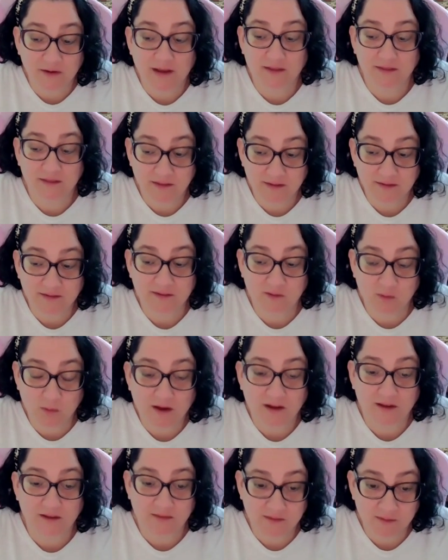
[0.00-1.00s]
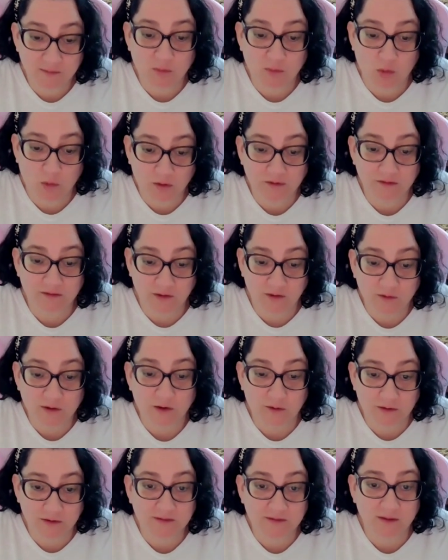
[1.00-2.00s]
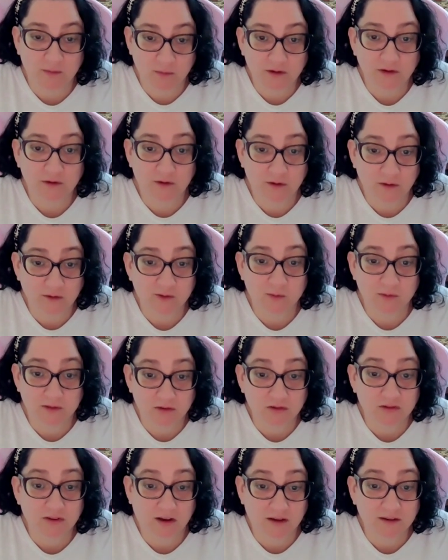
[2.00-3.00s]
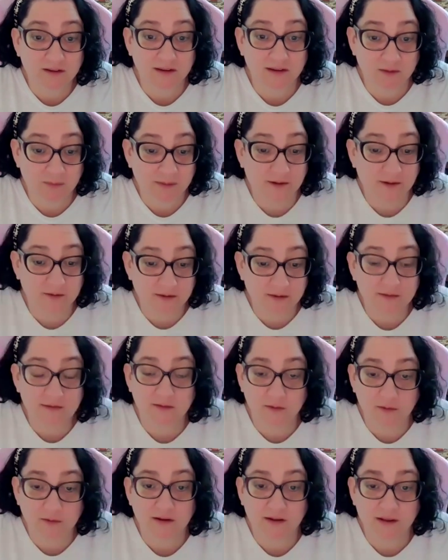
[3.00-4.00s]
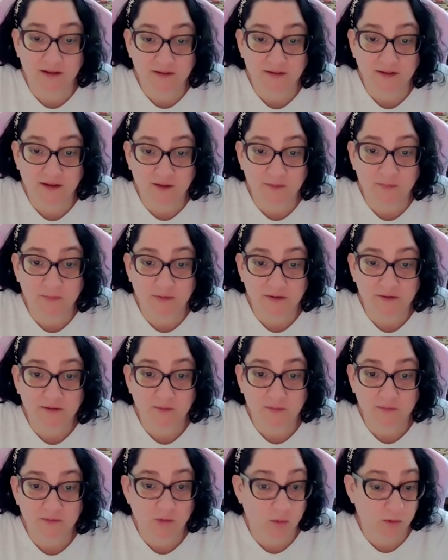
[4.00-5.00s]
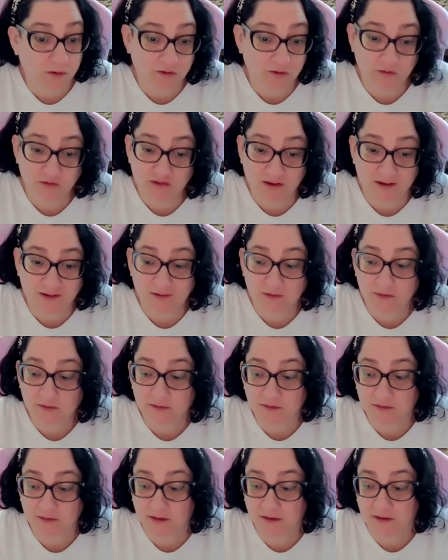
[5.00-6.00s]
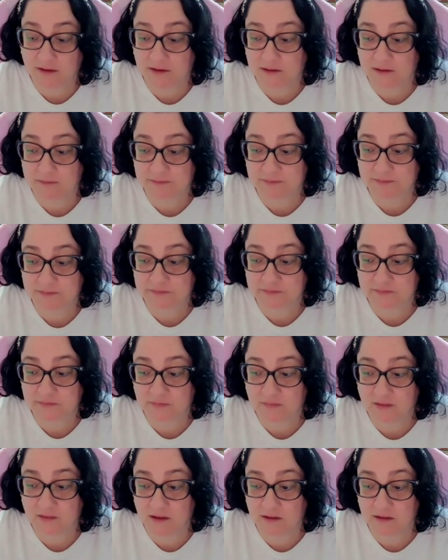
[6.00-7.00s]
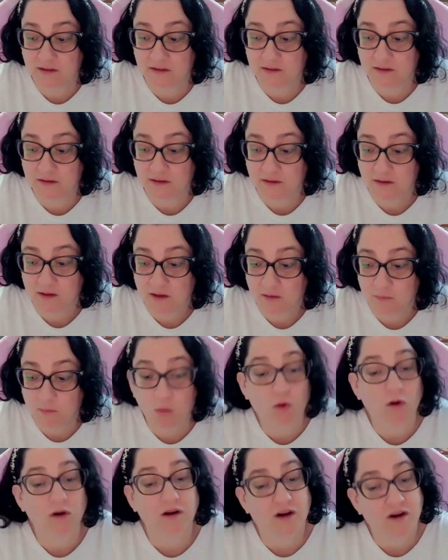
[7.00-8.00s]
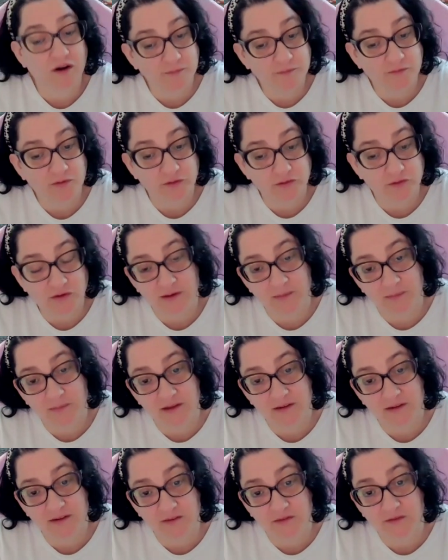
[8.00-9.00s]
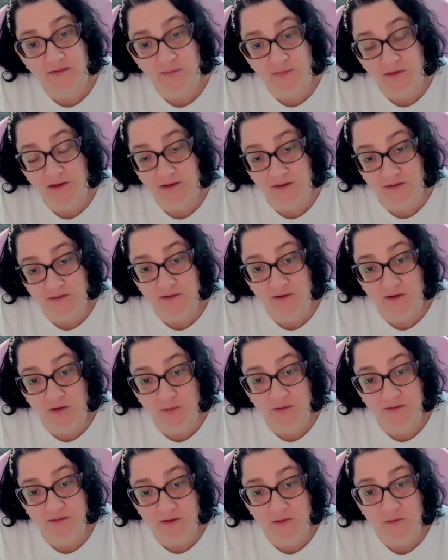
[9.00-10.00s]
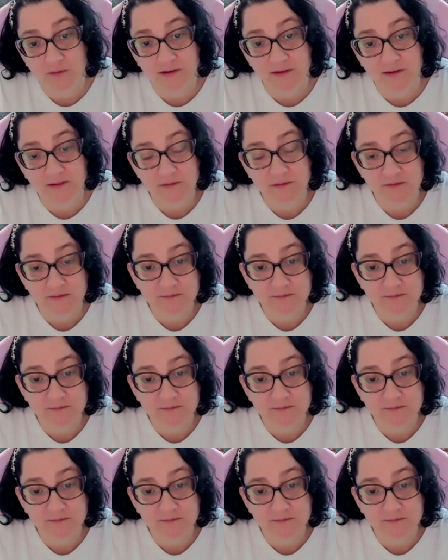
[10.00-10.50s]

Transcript: And this is why it's important you go to someone who knows what they're talking about, because you could end up, or your child, in more harmful treatment if somebody doesn't know what's going on.